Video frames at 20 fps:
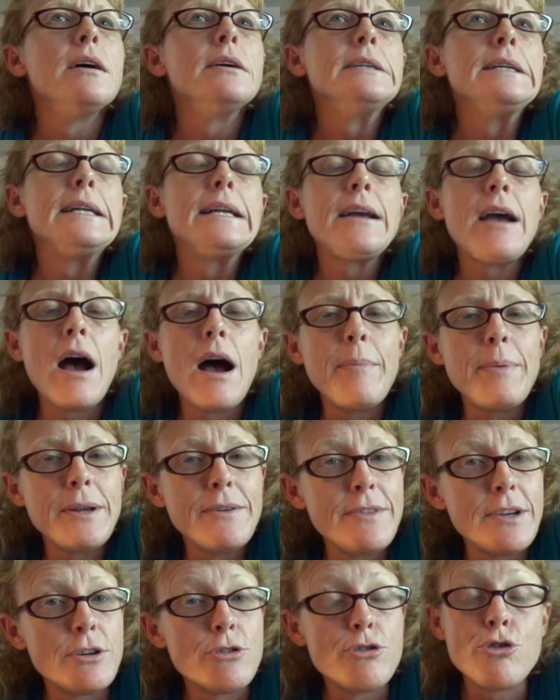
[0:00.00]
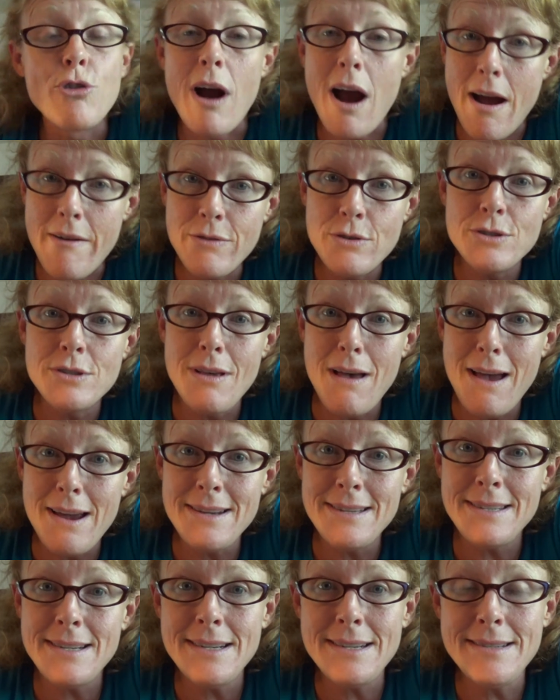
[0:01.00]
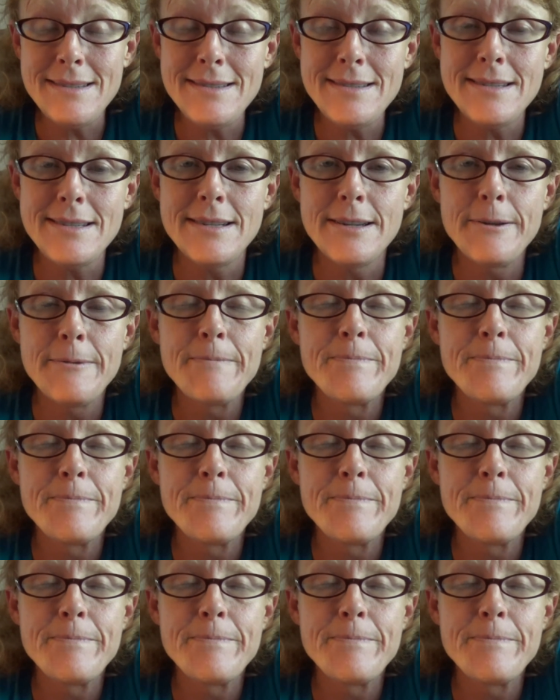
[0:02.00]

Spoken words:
Get a copy of their driver's license.